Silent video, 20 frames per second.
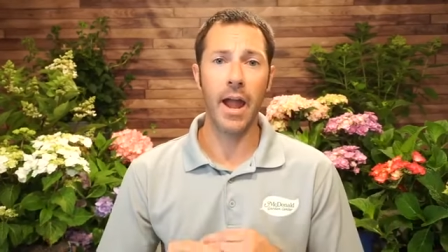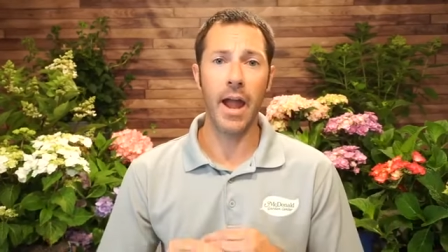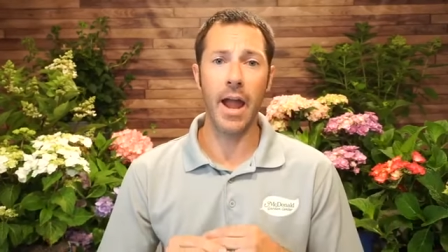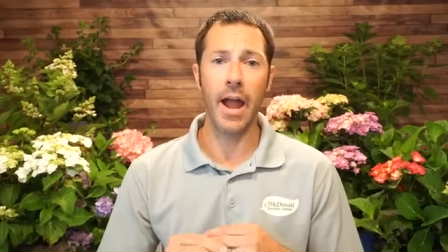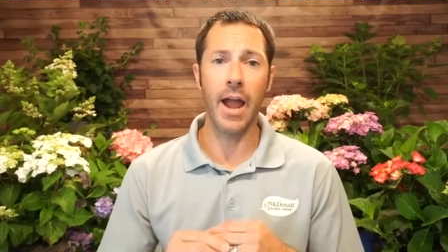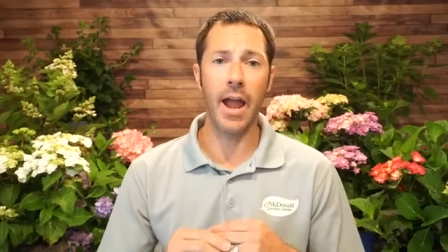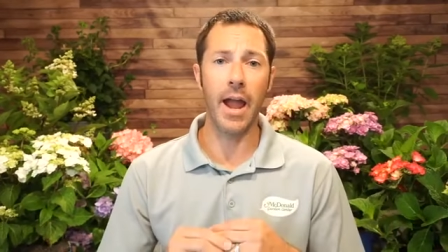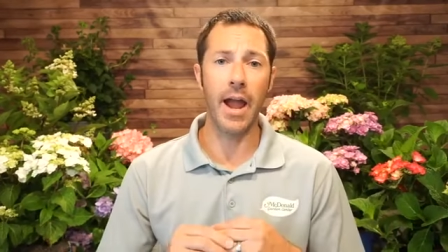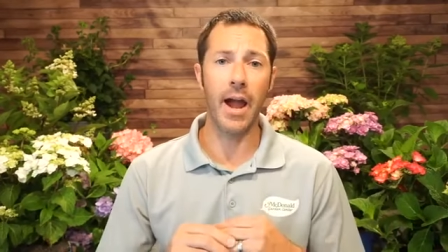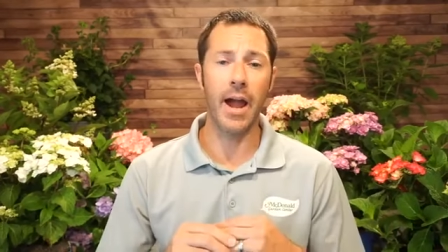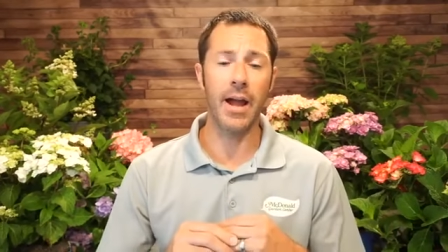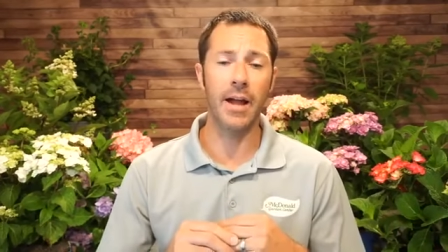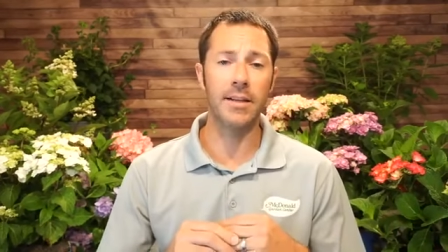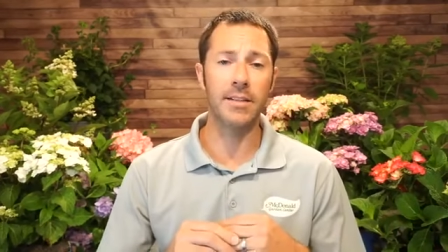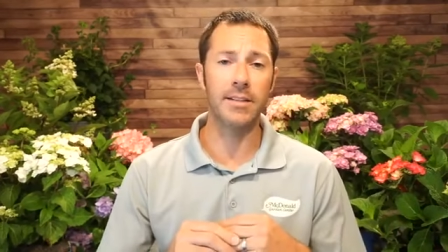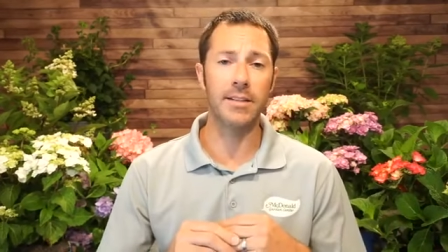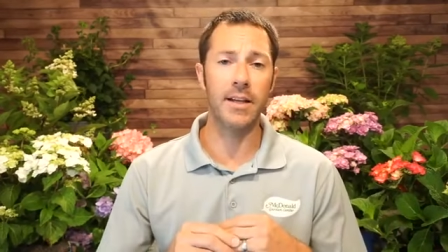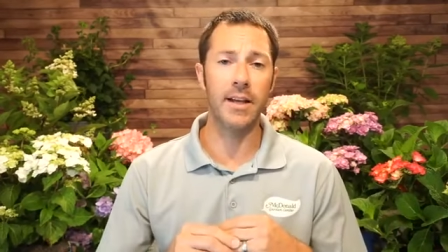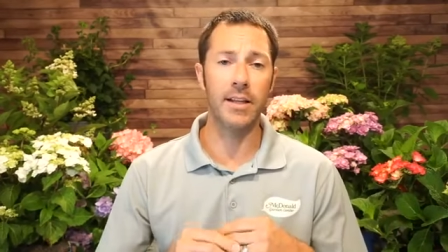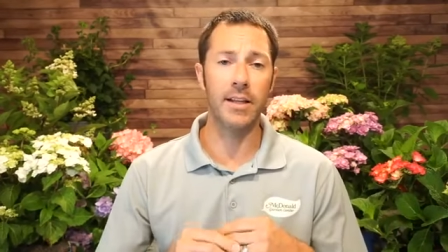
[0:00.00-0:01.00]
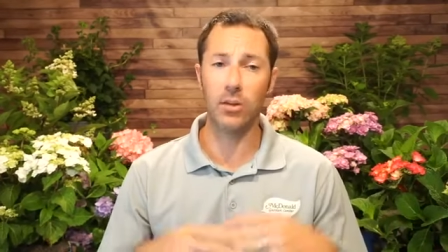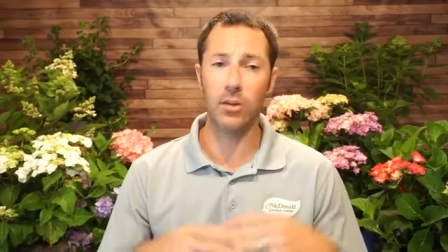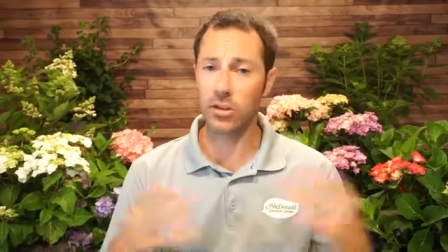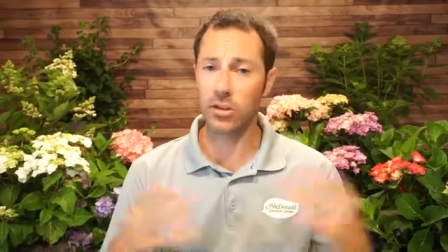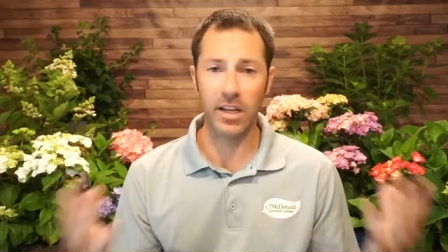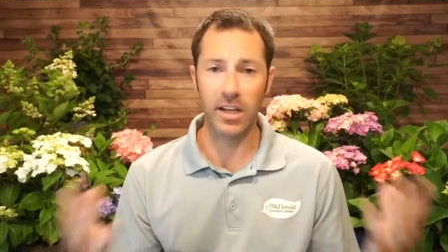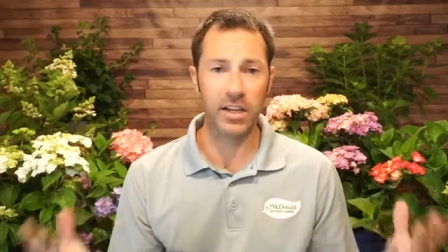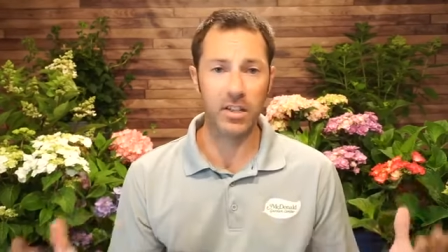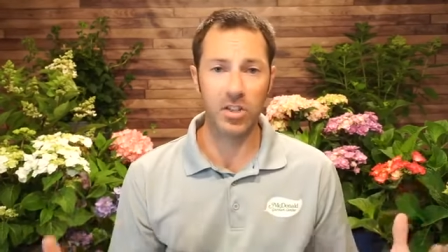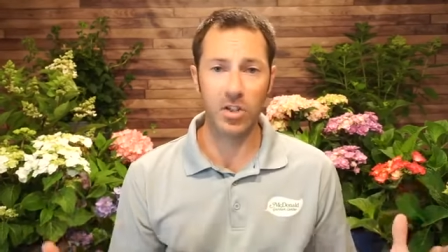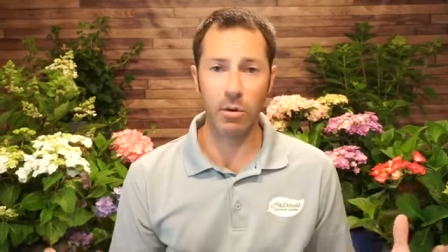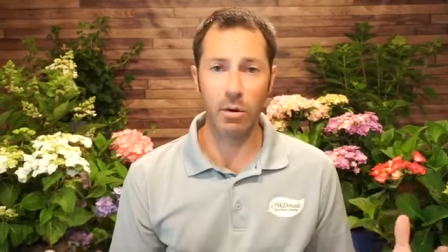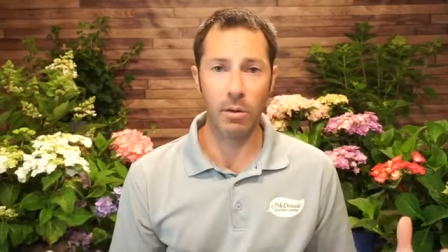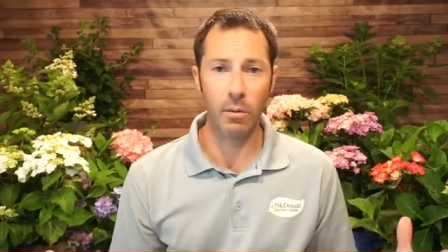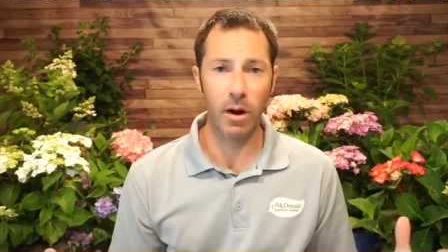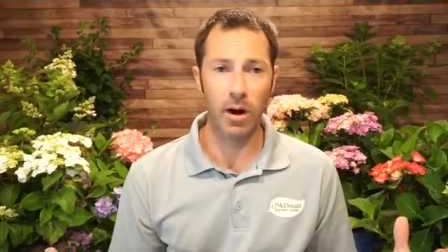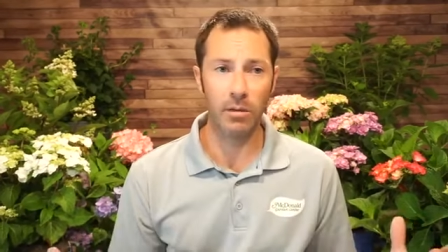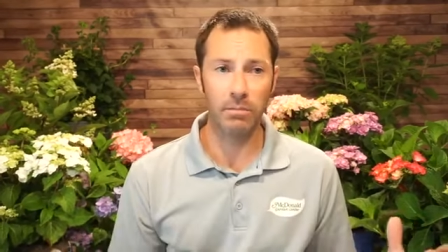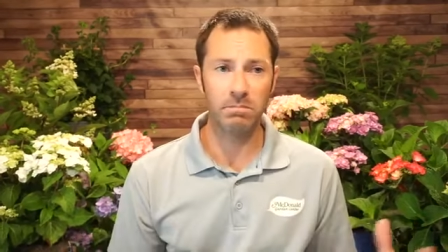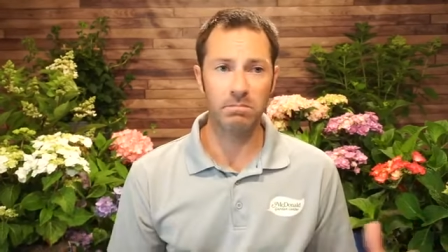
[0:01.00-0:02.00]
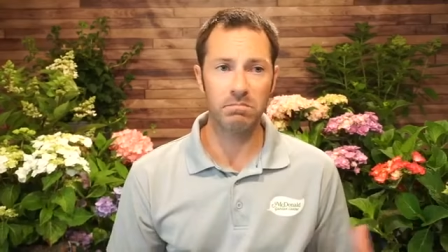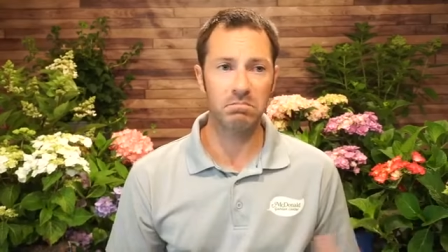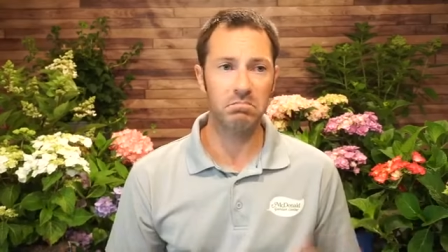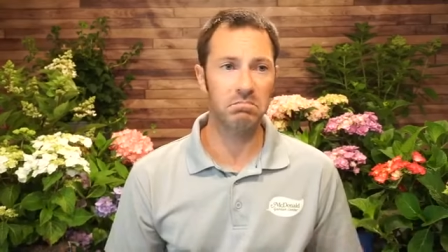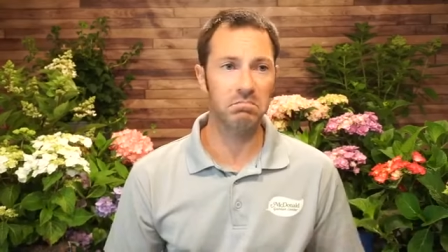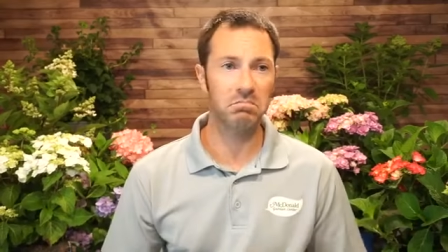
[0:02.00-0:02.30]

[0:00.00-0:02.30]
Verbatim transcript: and it looks like it's doing well,